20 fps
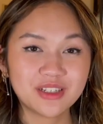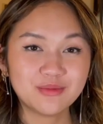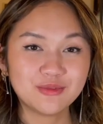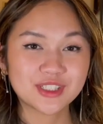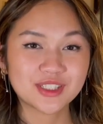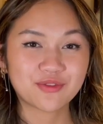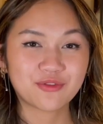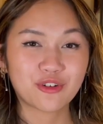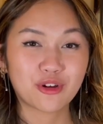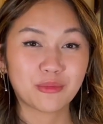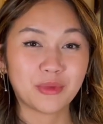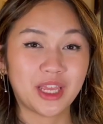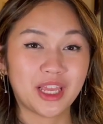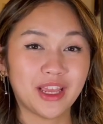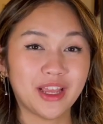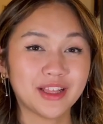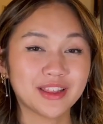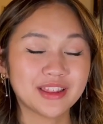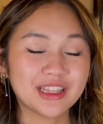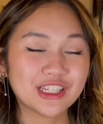wasn't for me.
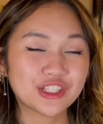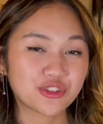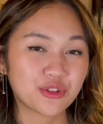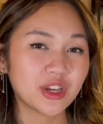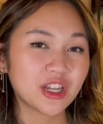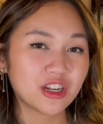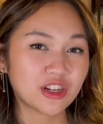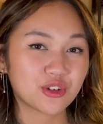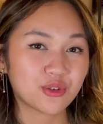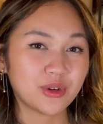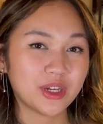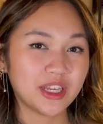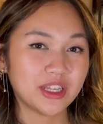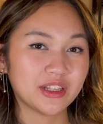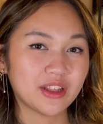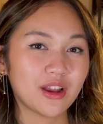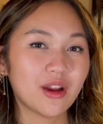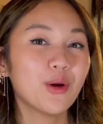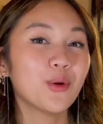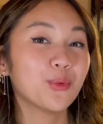The Traitor
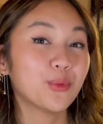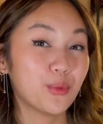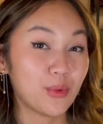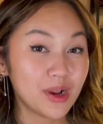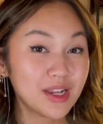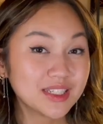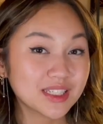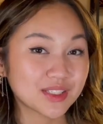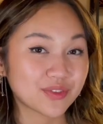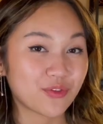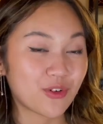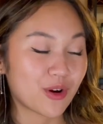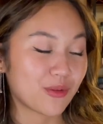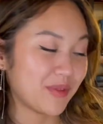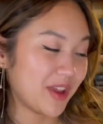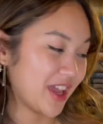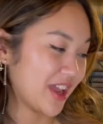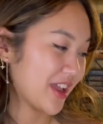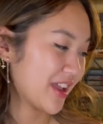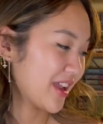Queen was for
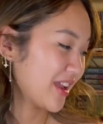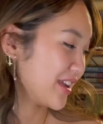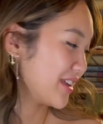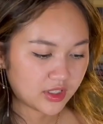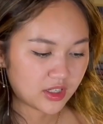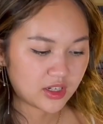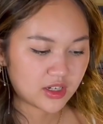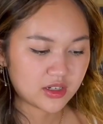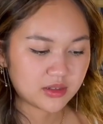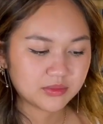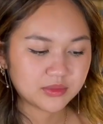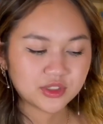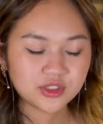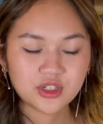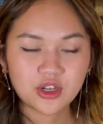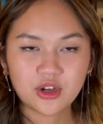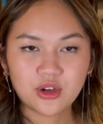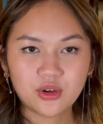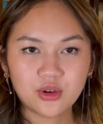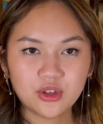me.
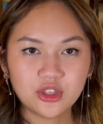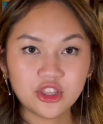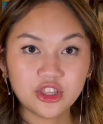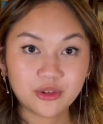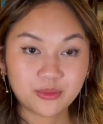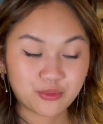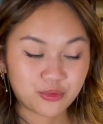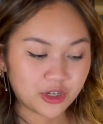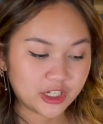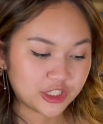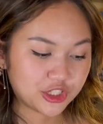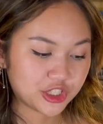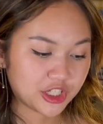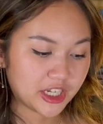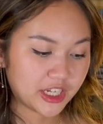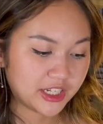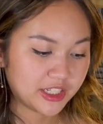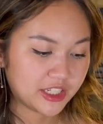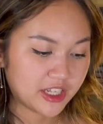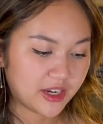So the Bridge
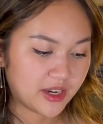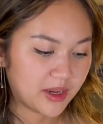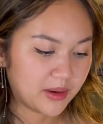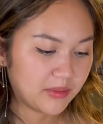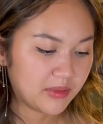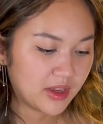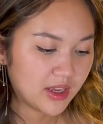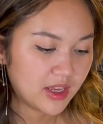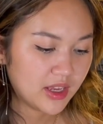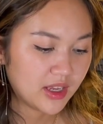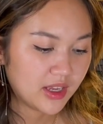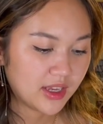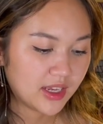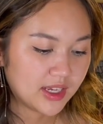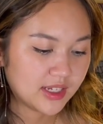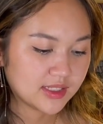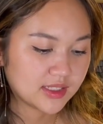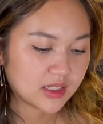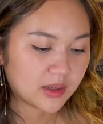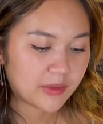Kingdom
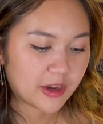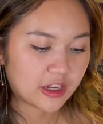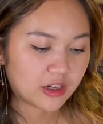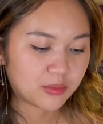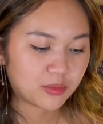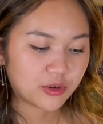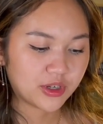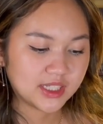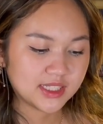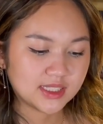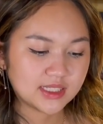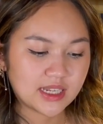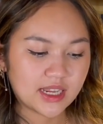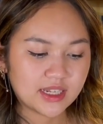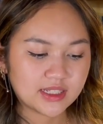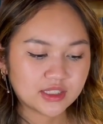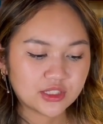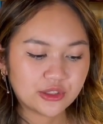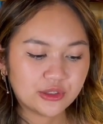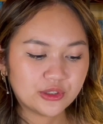is about a
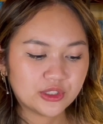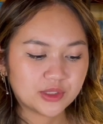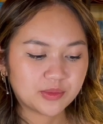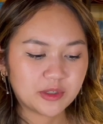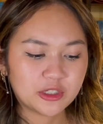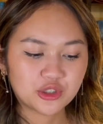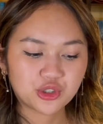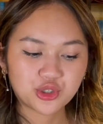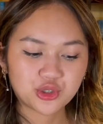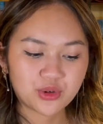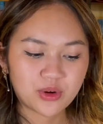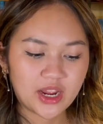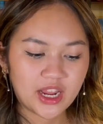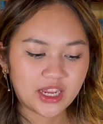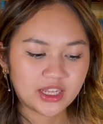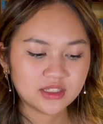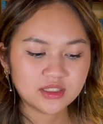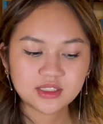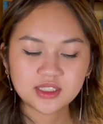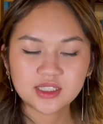princess who's been
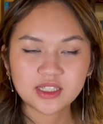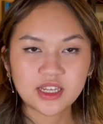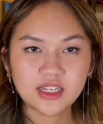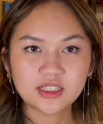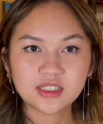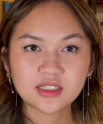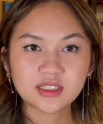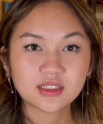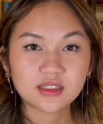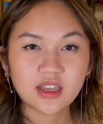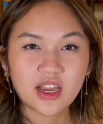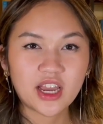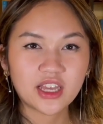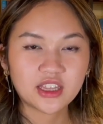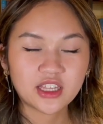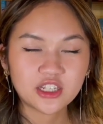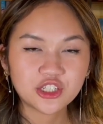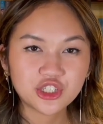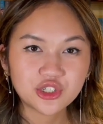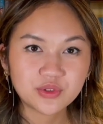trained since I
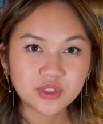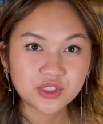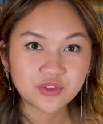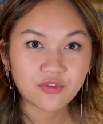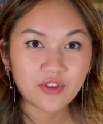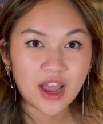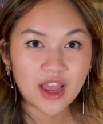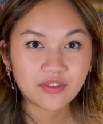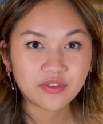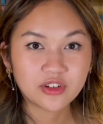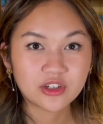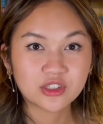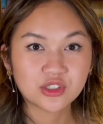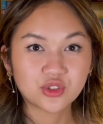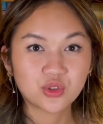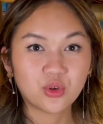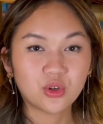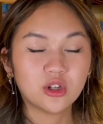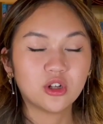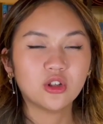think she was 5 years
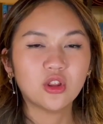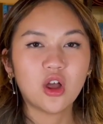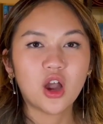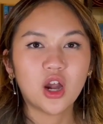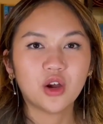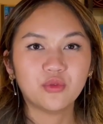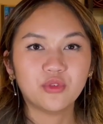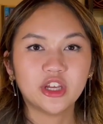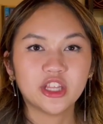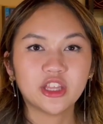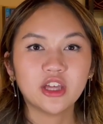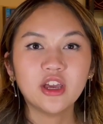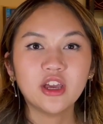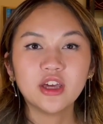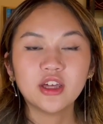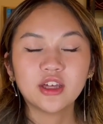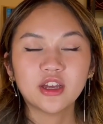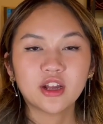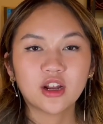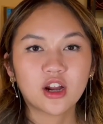old, along with
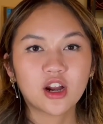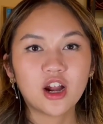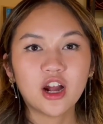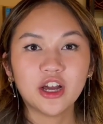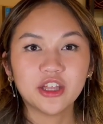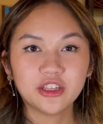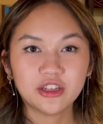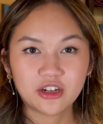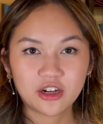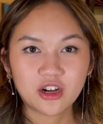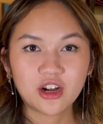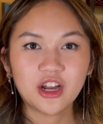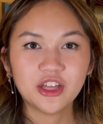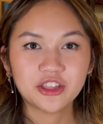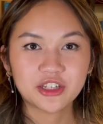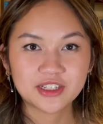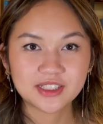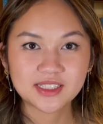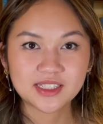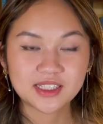her
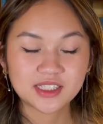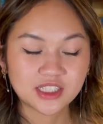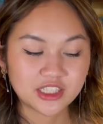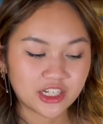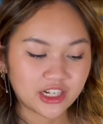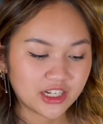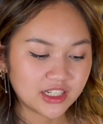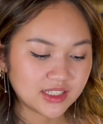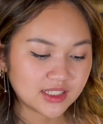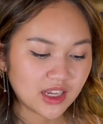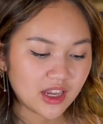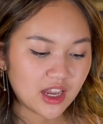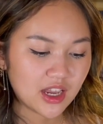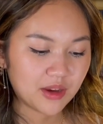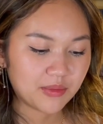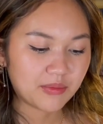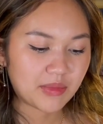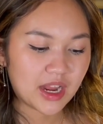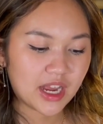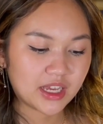other sisters,
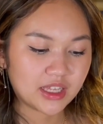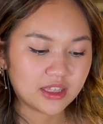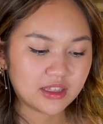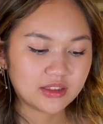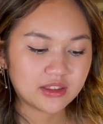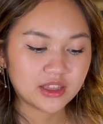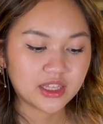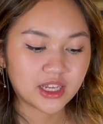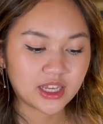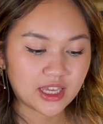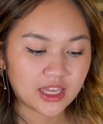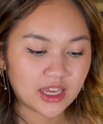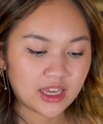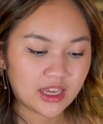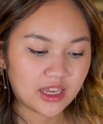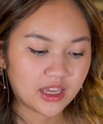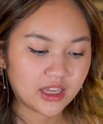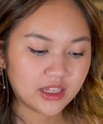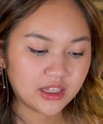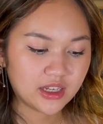by the
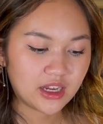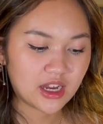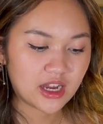king,